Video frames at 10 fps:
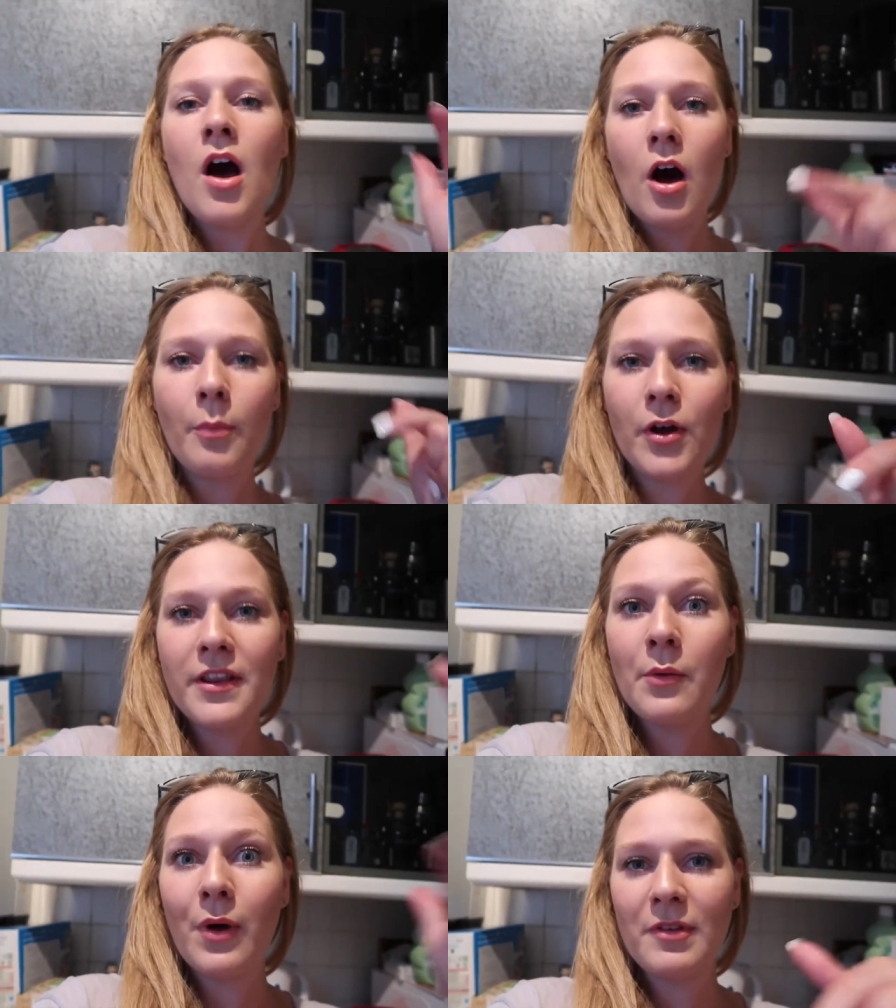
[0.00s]
i'll put
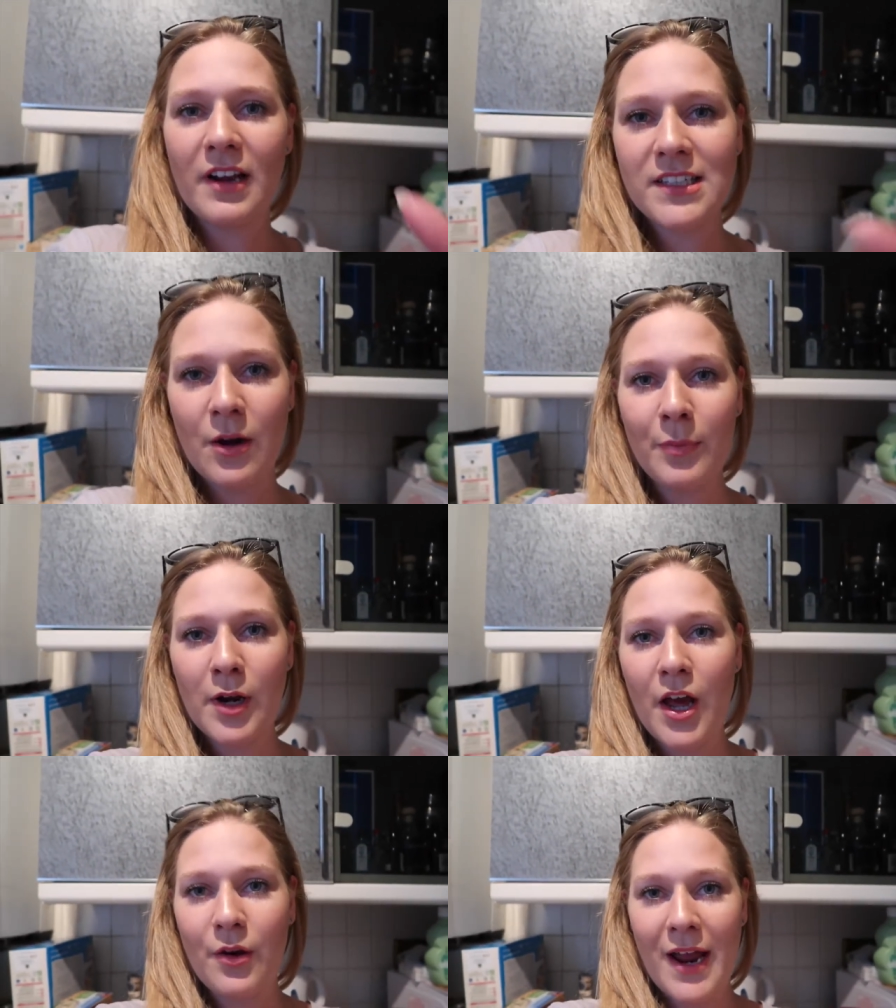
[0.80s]
their website down
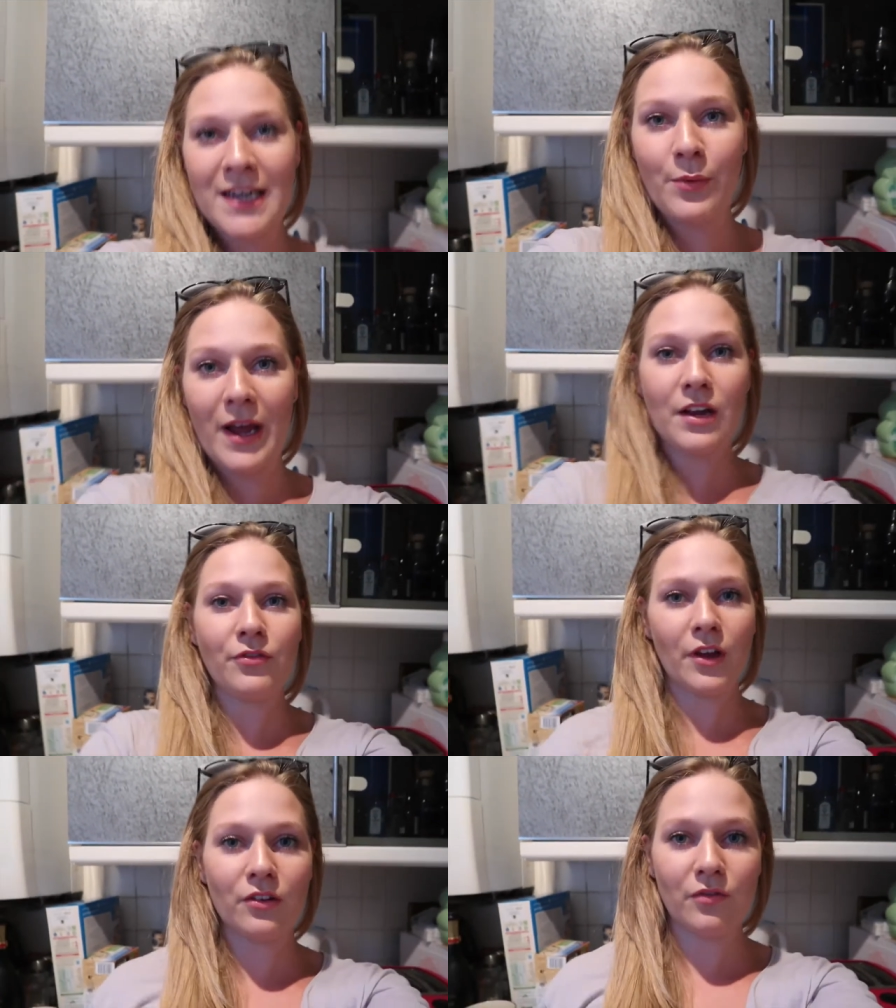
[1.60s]
below anyway
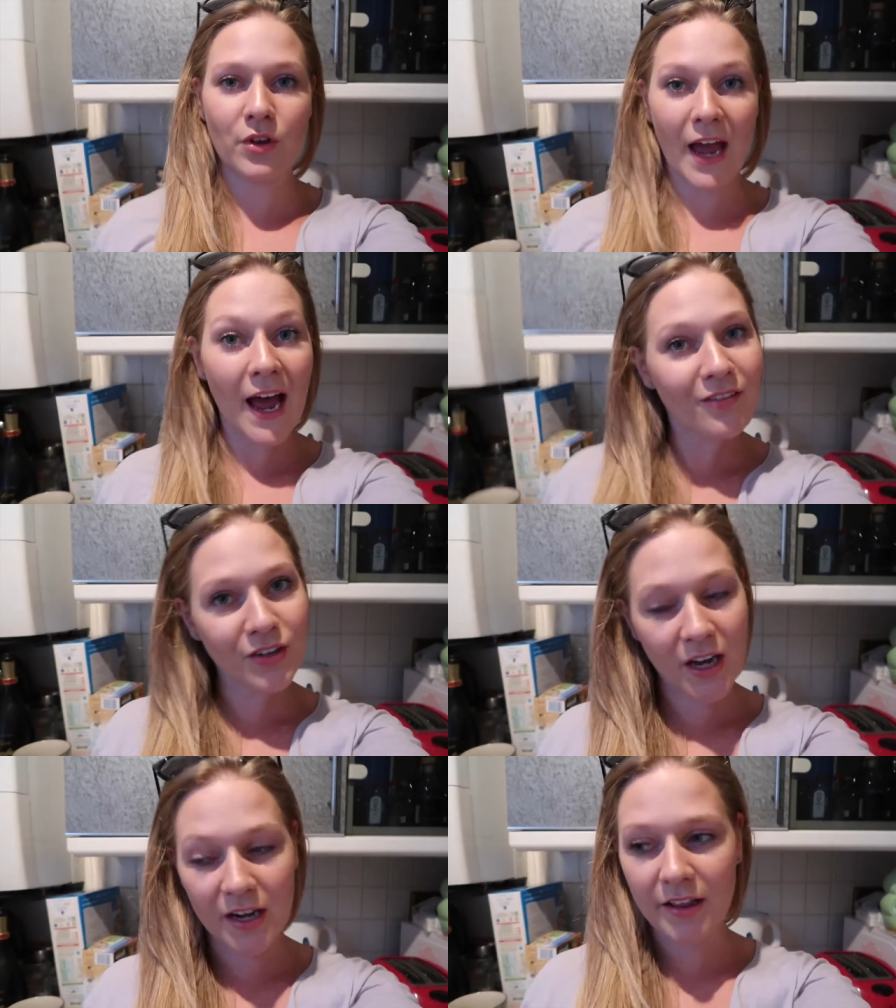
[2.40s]
for those of you that
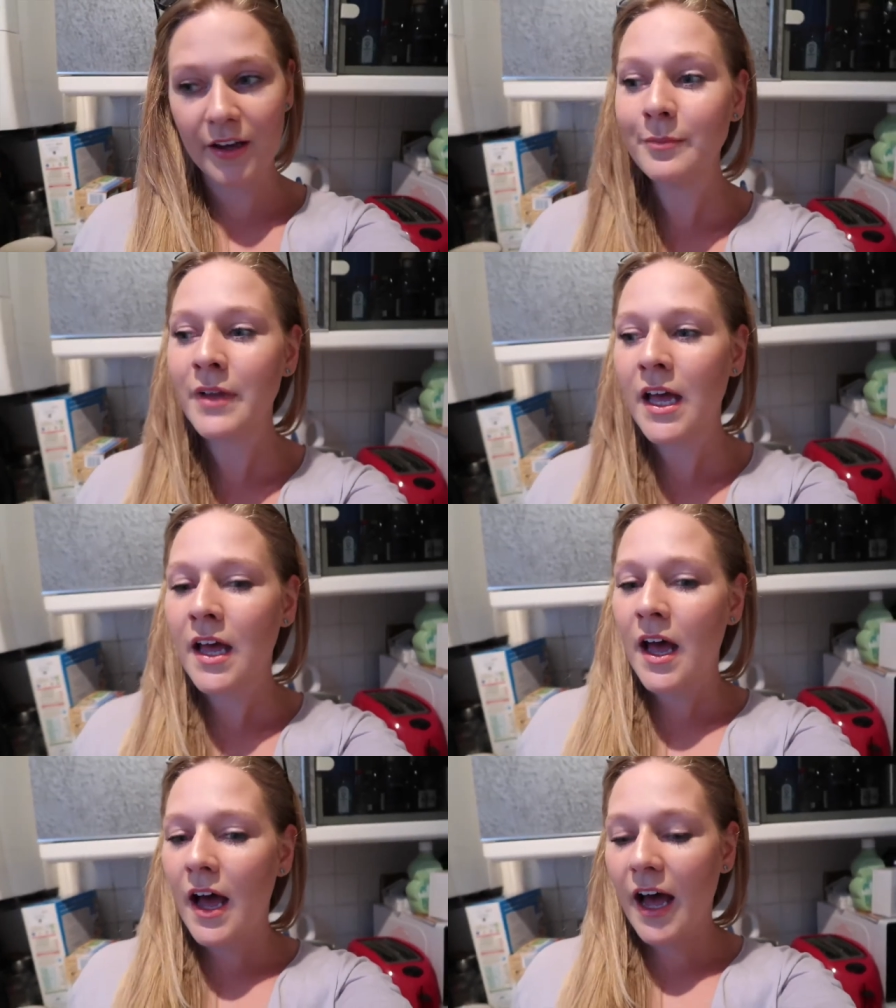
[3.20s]
haven't heard of them
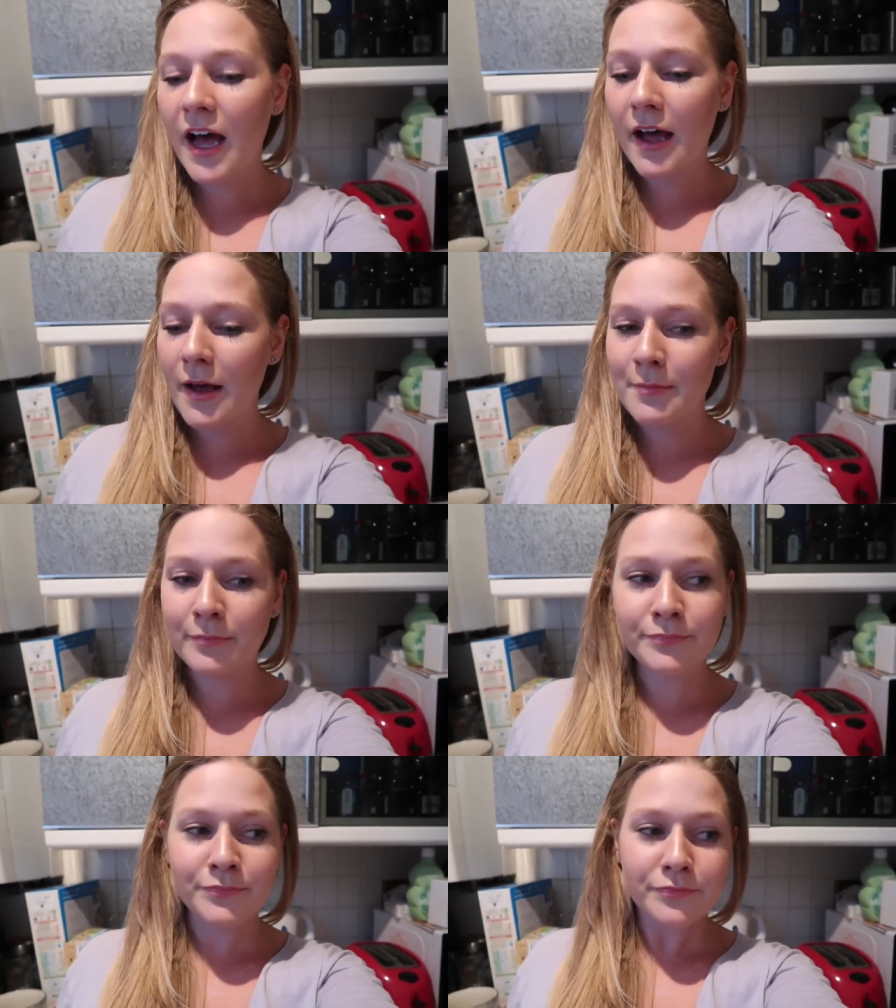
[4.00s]

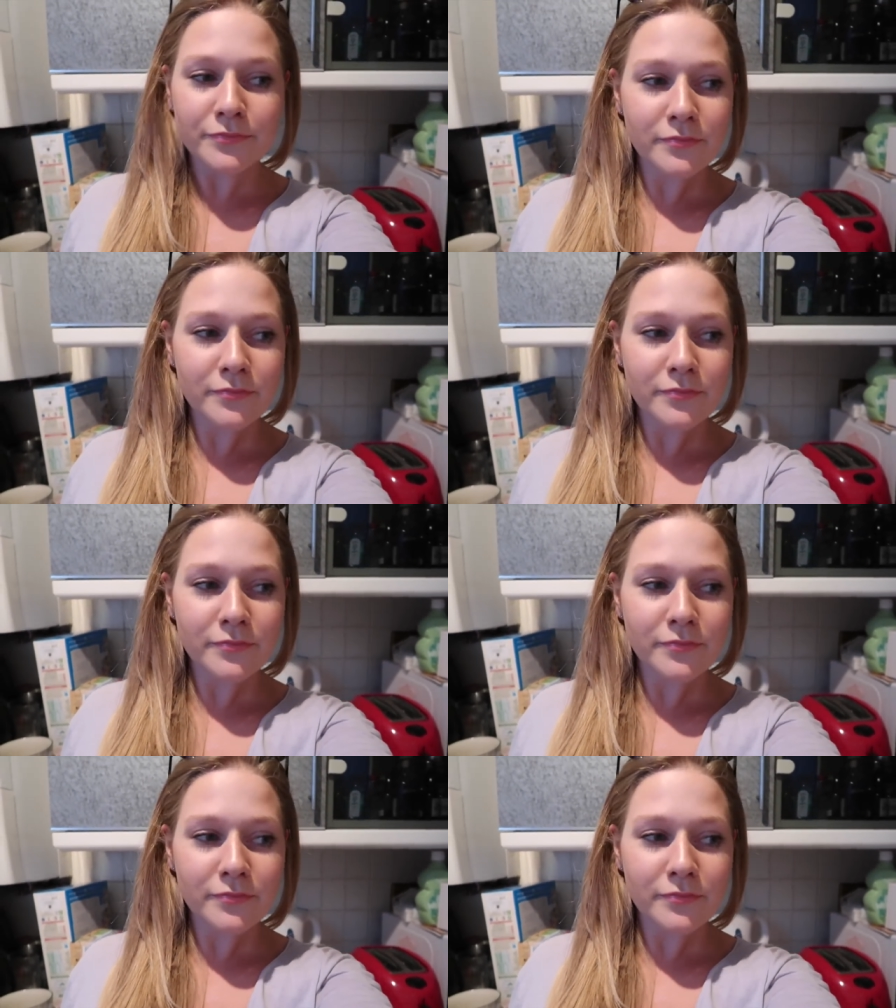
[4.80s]
um,